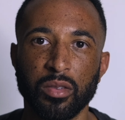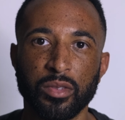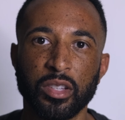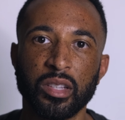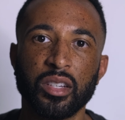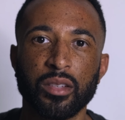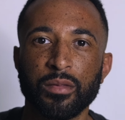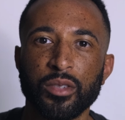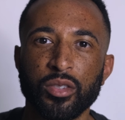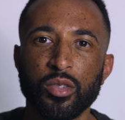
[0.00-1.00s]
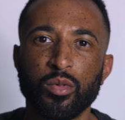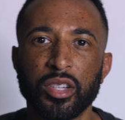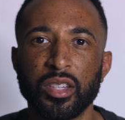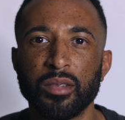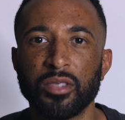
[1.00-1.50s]
over the look and feel you want
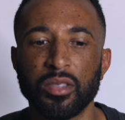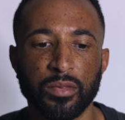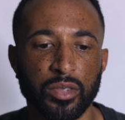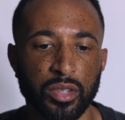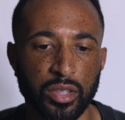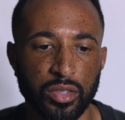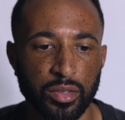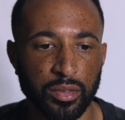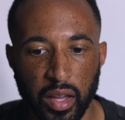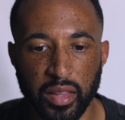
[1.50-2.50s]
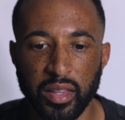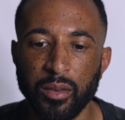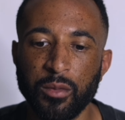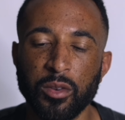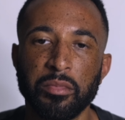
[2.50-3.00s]
to give to the footage. And
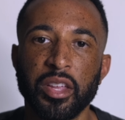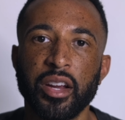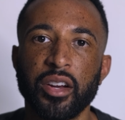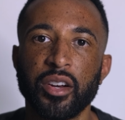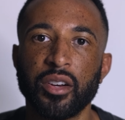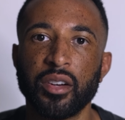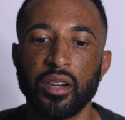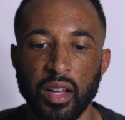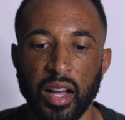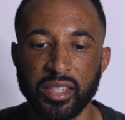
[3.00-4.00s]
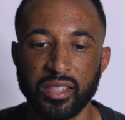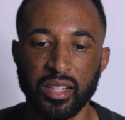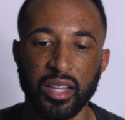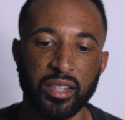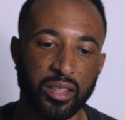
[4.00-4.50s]
then from there, I
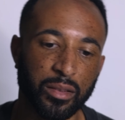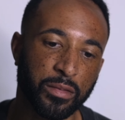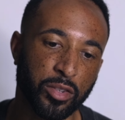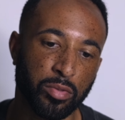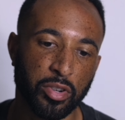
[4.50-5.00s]
selected the film